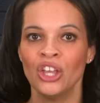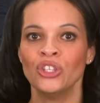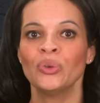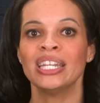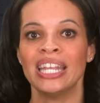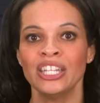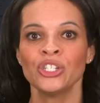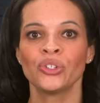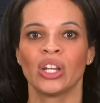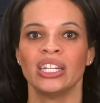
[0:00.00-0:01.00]
You can
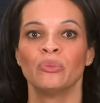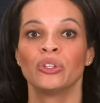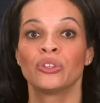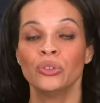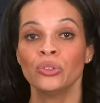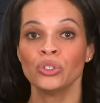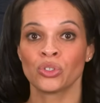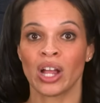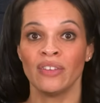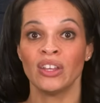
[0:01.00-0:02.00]
integrate it with Google
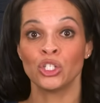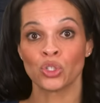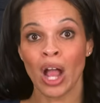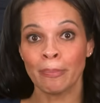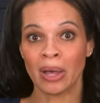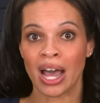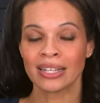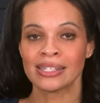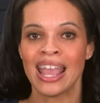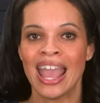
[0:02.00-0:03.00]
Drive and
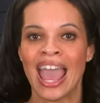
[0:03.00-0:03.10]
Dropbox,